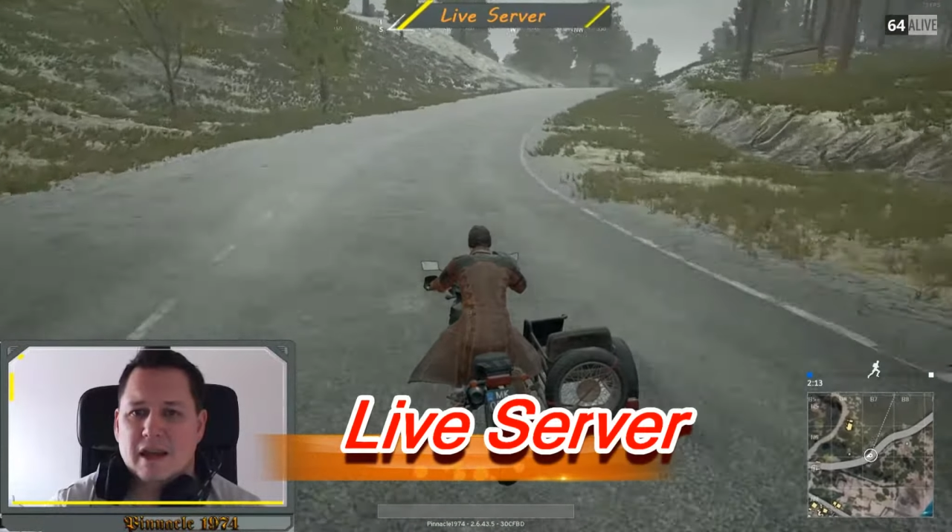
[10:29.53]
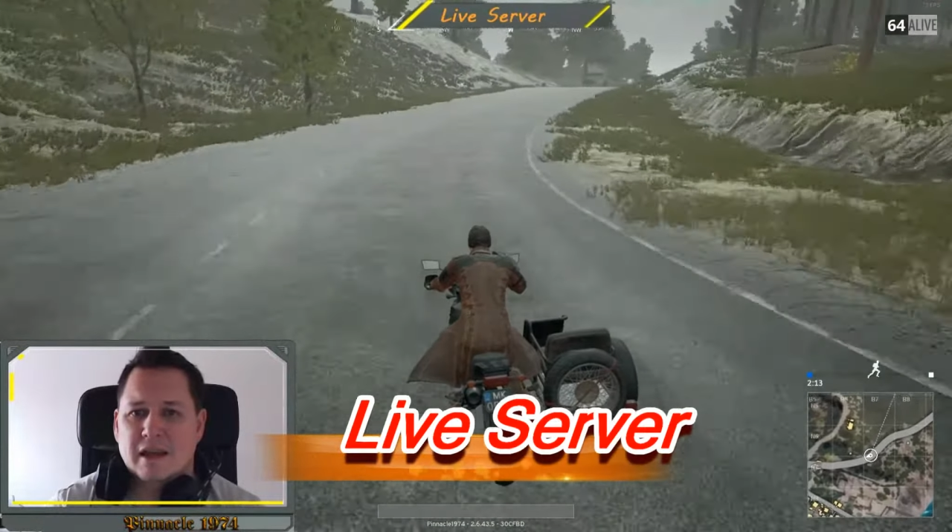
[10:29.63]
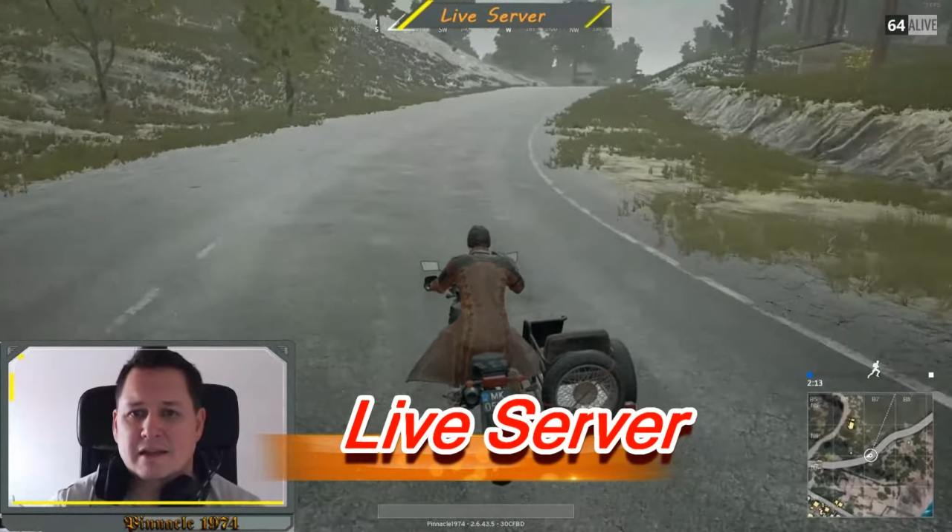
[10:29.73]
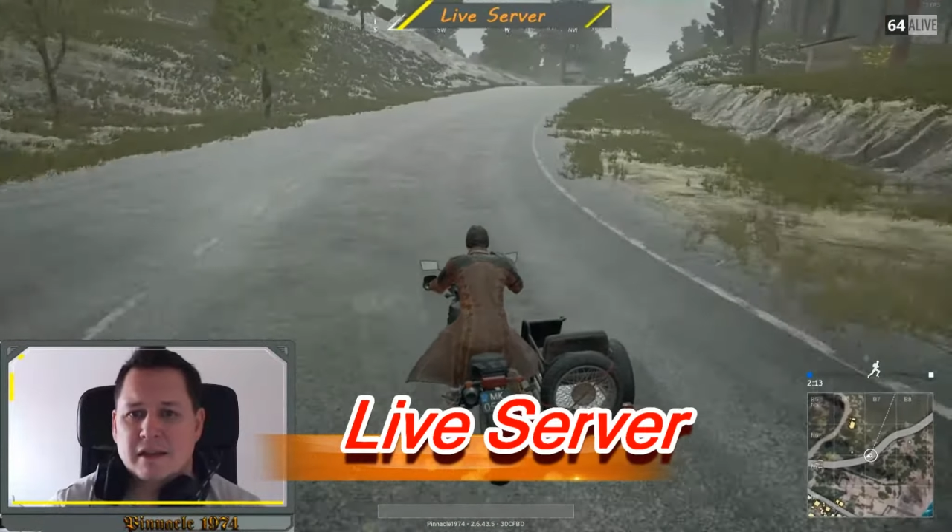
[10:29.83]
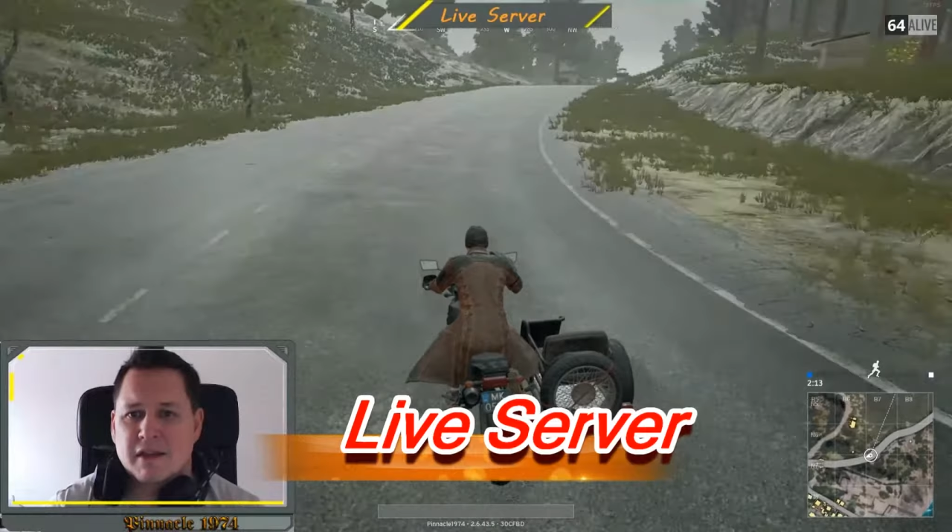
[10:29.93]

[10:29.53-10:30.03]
isn't